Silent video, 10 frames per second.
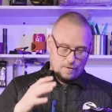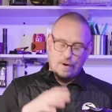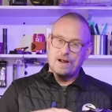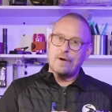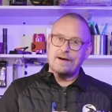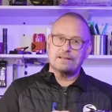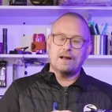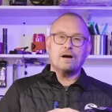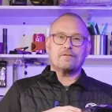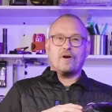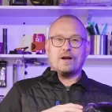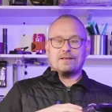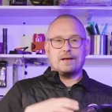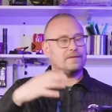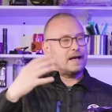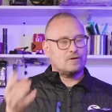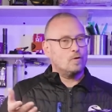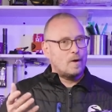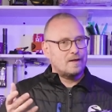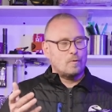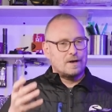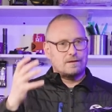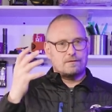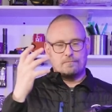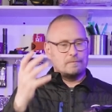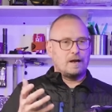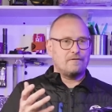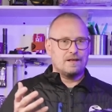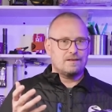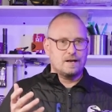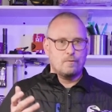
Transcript: When I wear a dark visor, that's always when it's lovely sunny